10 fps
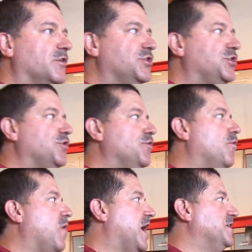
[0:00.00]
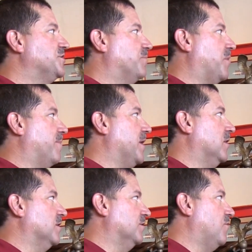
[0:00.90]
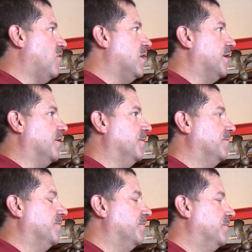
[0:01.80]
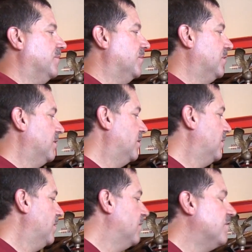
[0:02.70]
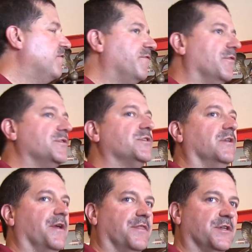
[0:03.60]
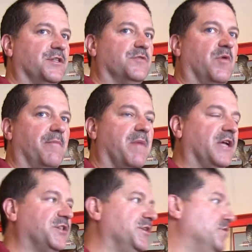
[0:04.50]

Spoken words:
Two ways of propelling the water. Firstly, and this is what makes it